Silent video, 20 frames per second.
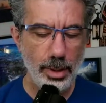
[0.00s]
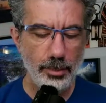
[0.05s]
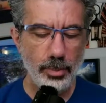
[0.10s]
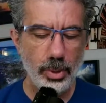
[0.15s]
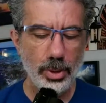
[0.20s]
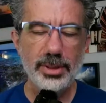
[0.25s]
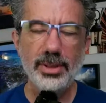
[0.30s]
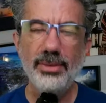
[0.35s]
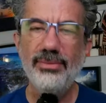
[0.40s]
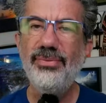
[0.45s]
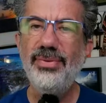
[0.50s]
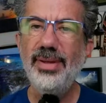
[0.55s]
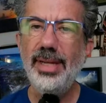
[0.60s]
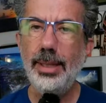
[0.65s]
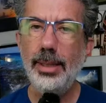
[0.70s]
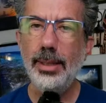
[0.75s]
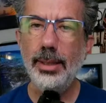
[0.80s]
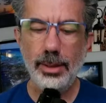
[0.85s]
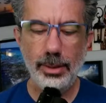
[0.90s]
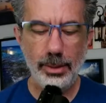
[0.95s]

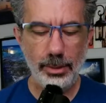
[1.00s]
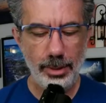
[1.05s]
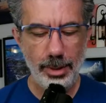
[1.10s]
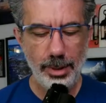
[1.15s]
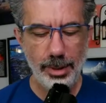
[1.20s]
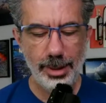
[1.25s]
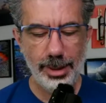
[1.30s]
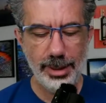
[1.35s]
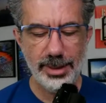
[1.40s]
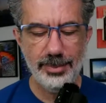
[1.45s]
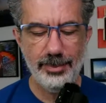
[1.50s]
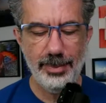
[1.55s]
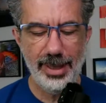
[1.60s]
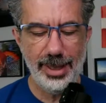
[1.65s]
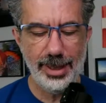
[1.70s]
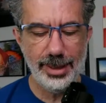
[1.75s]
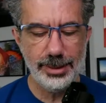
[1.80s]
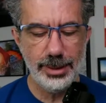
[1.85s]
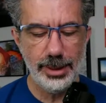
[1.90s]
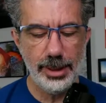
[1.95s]
Portofino, La
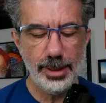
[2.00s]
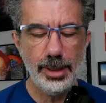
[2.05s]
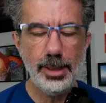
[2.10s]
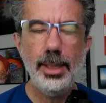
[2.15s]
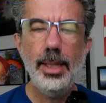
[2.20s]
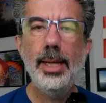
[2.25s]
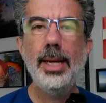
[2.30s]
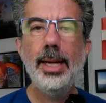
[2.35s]
Spezia,